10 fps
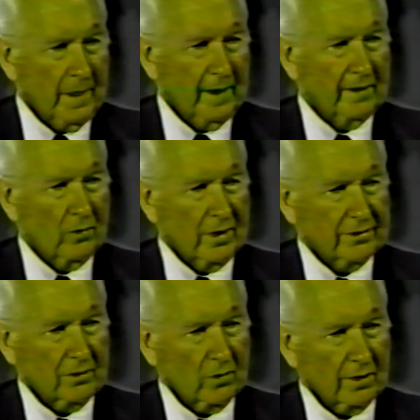in the
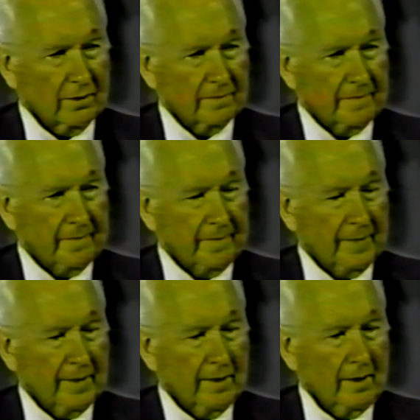Western world
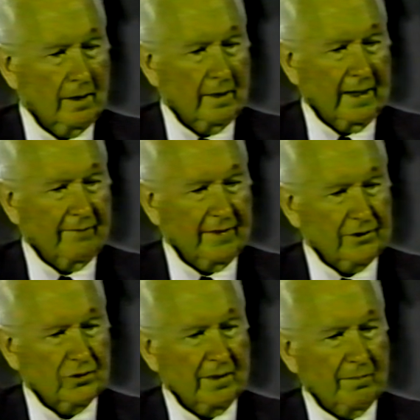that
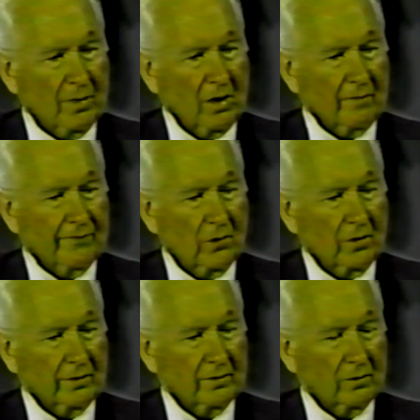eventually brought
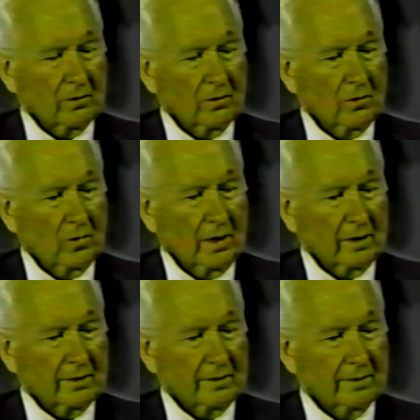forth what,
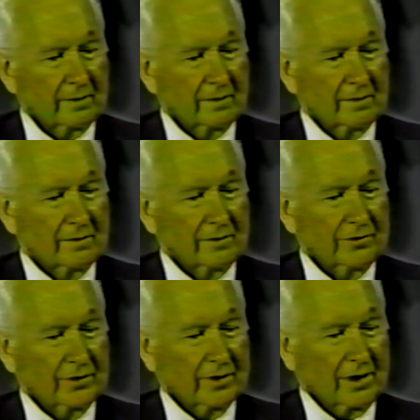
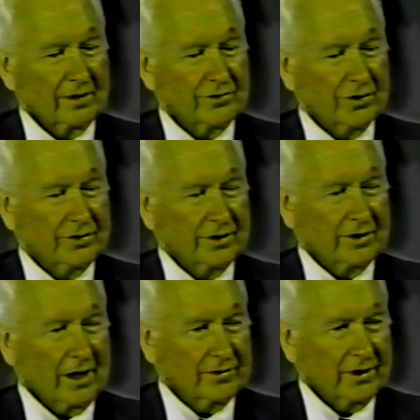to the church's
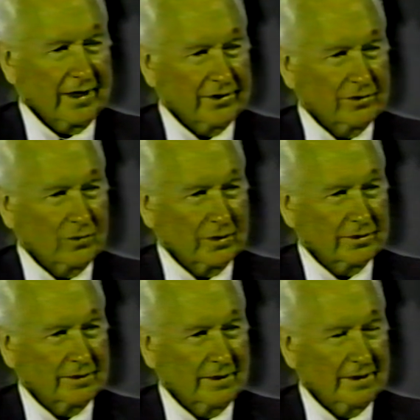consternation,
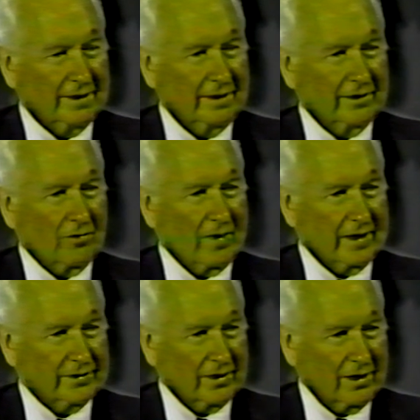was the
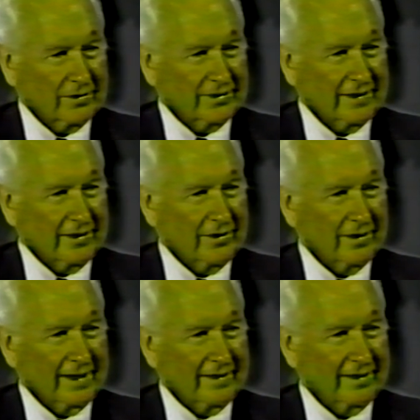Renaissance and
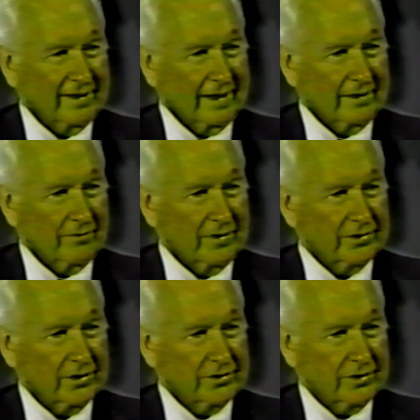the
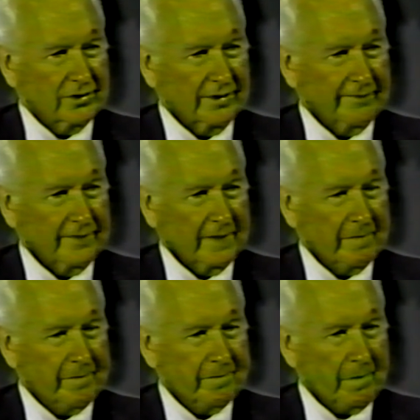resurgence of
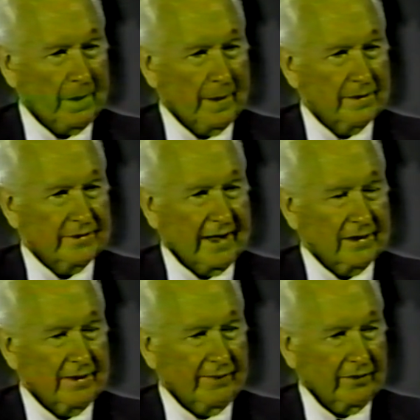
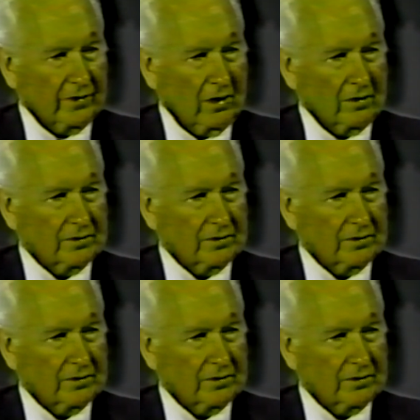scientific thought,